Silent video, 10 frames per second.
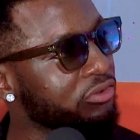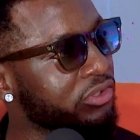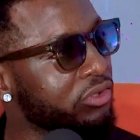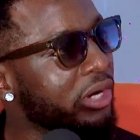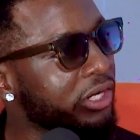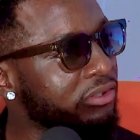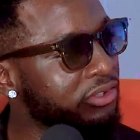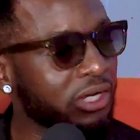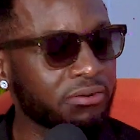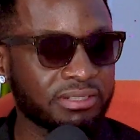So
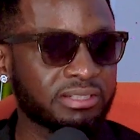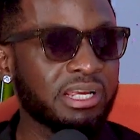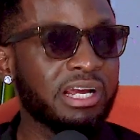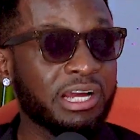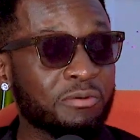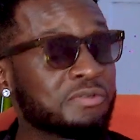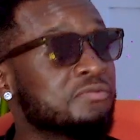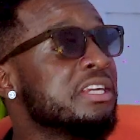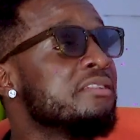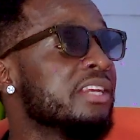it was
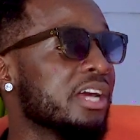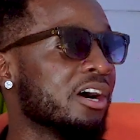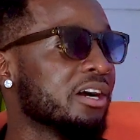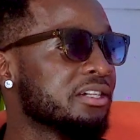really, really hard.